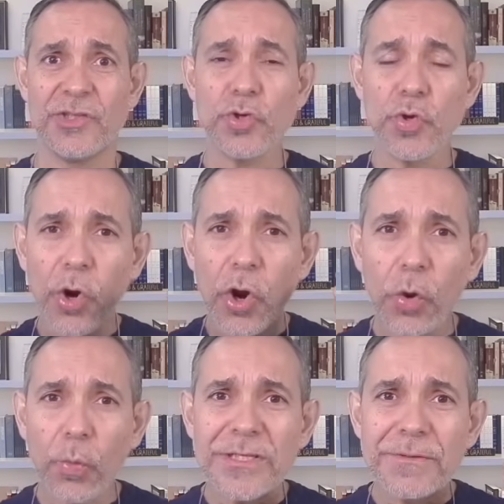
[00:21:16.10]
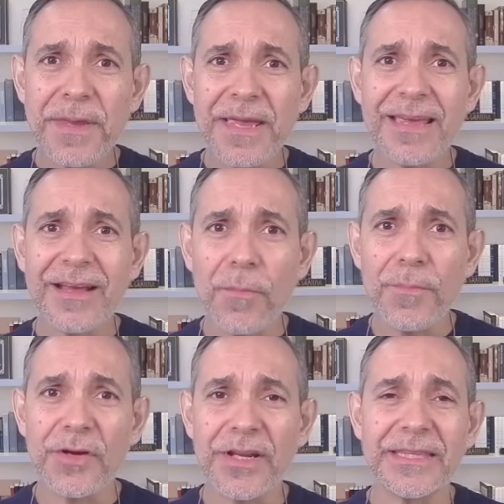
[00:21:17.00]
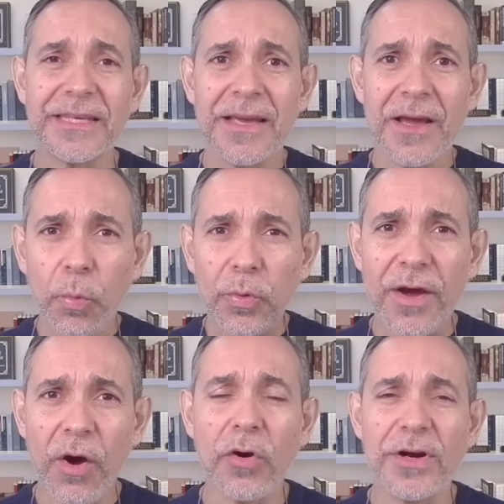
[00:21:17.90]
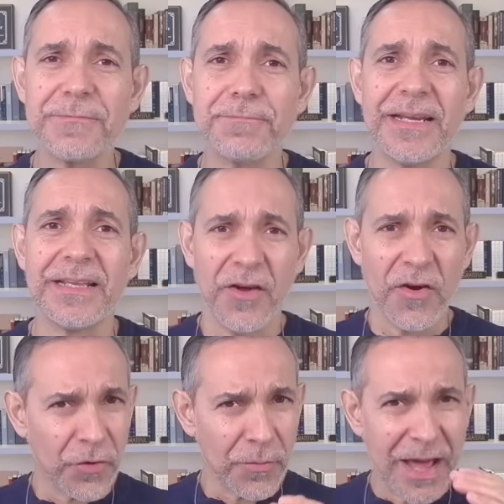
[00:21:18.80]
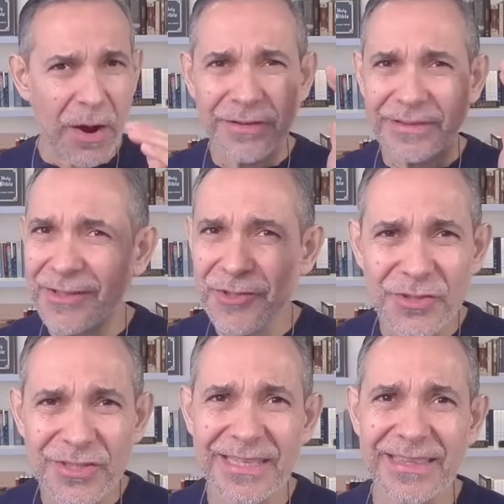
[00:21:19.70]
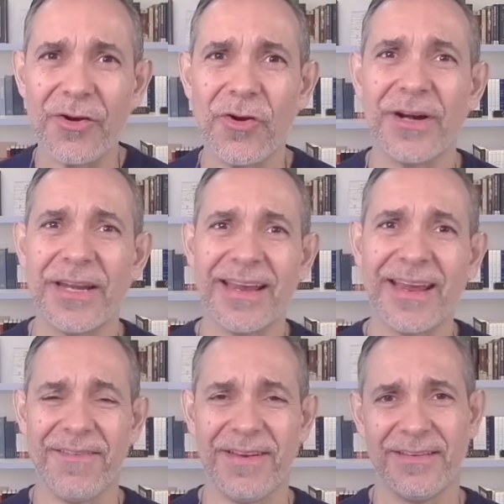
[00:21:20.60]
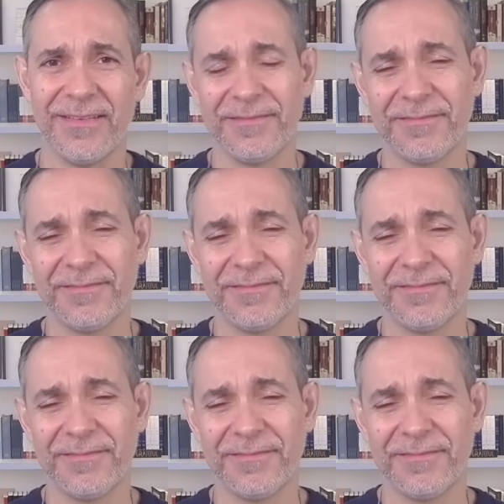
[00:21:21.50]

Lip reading: So you will always be in community with the Holy Spirit from now until you see the Lord in heaven.